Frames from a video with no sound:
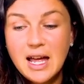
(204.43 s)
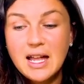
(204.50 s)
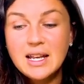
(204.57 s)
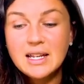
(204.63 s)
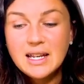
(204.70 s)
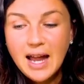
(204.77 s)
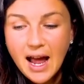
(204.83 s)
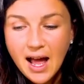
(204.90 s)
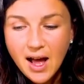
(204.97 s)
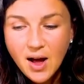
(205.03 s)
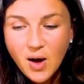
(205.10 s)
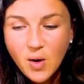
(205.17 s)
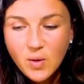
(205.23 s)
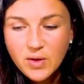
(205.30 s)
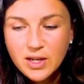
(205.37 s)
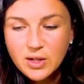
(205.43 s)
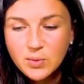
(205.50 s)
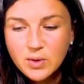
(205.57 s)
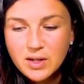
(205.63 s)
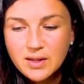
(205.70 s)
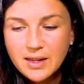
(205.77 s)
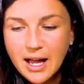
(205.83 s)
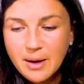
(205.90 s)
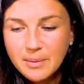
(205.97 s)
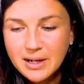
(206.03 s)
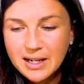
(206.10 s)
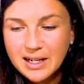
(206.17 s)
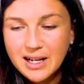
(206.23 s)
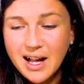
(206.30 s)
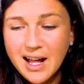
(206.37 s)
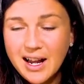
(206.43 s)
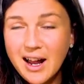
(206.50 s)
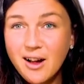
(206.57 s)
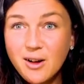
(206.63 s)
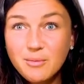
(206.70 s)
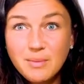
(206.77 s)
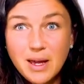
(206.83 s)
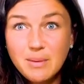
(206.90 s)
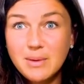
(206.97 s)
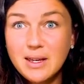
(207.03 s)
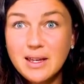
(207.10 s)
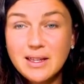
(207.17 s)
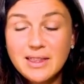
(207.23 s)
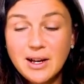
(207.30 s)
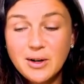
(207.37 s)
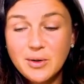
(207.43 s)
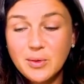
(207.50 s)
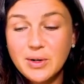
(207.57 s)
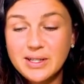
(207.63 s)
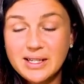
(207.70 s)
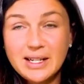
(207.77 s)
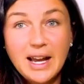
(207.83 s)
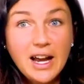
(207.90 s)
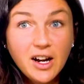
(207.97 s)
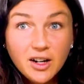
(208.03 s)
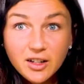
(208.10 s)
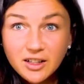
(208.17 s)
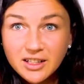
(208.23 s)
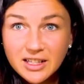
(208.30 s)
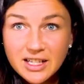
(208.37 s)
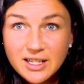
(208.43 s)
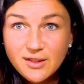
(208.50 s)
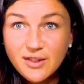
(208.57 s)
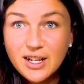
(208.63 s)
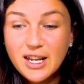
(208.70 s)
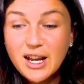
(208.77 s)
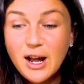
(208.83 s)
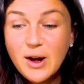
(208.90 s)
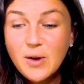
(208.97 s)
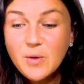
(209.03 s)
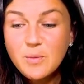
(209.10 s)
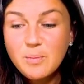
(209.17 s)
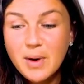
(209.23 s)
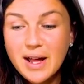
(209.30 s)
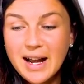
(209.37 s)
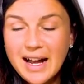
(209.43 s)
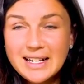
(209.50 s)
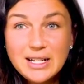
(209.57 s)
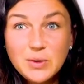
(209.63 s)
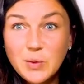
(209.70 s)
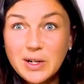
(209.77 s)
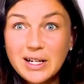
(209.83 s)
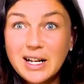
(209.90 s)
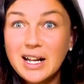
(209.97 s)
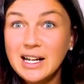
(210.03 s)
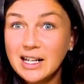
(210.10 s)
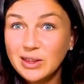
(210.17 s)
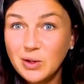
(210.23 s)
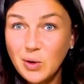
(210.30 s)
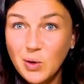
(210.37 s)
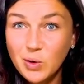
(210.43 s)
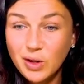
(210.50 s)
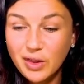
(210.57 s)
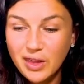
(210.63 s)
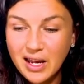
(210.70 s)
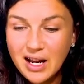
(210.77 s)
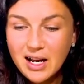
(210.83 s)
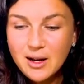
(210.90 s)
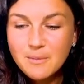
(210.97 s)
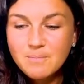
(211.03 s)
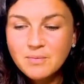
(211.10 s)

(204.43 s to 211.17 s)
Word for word: Now, this will allow me to cut out, maybe there was an error in this video, but I didn't want to cut out the whole thing.